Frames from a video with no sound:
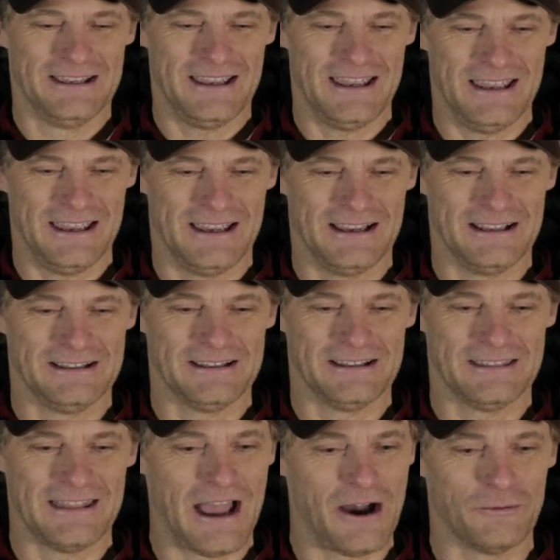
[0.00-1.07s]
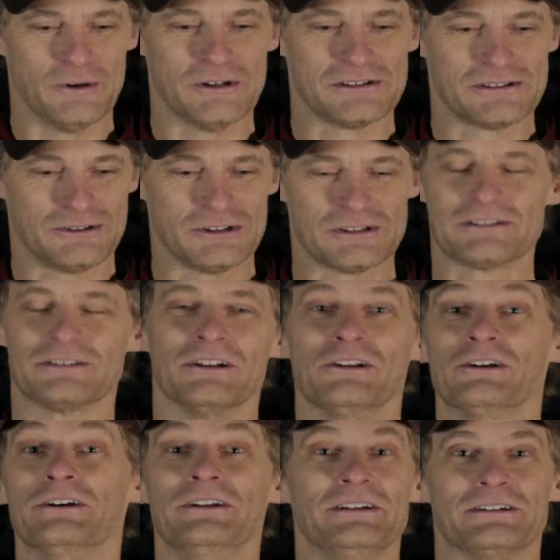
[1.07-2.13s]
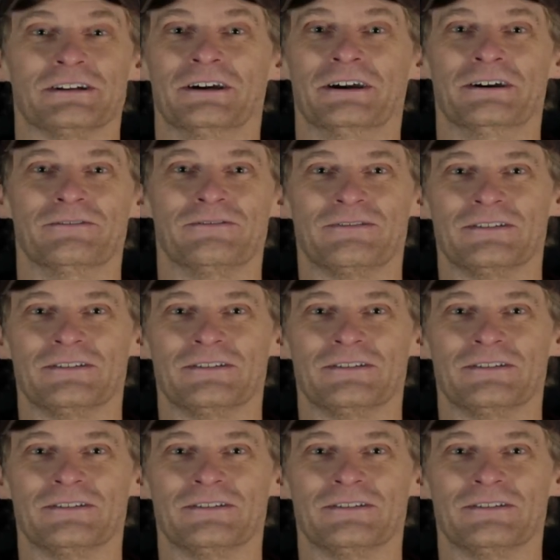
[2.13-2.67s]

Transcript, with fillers: And that was just the learning curve.